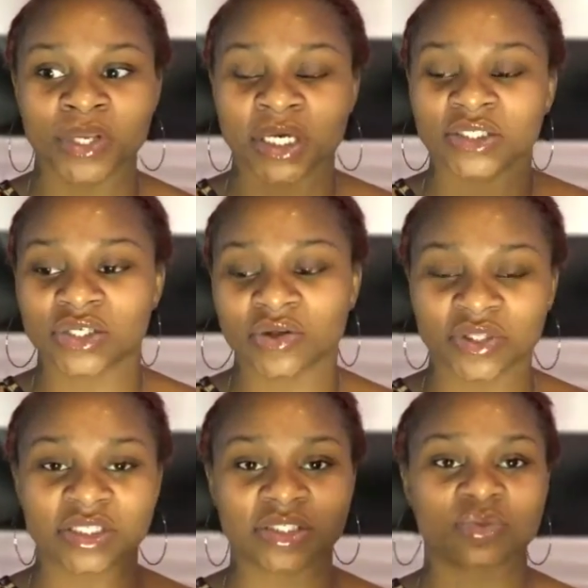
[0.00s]
So
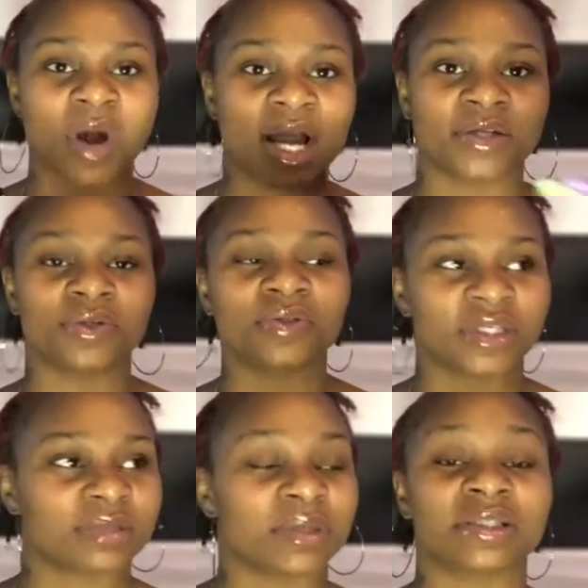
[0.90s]
this is why I do
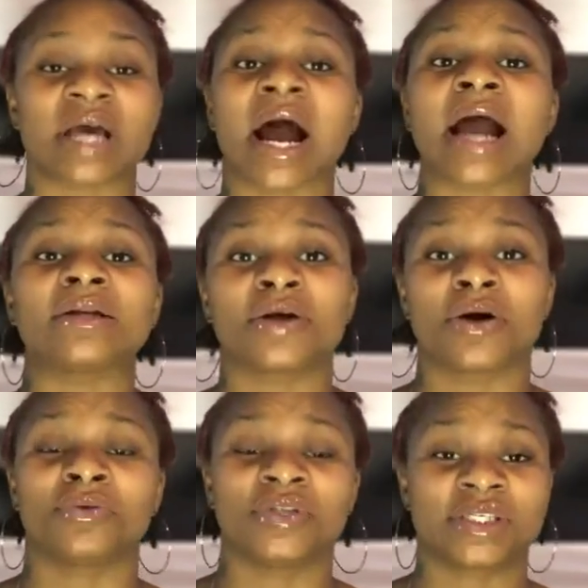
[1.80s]
this, because I know
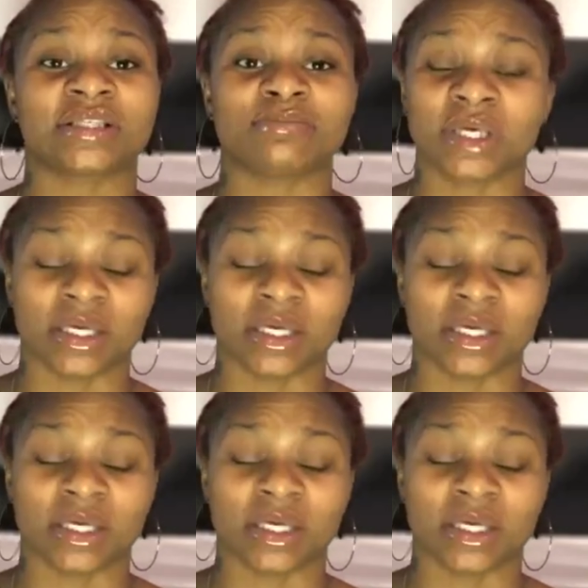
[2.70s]
this is me.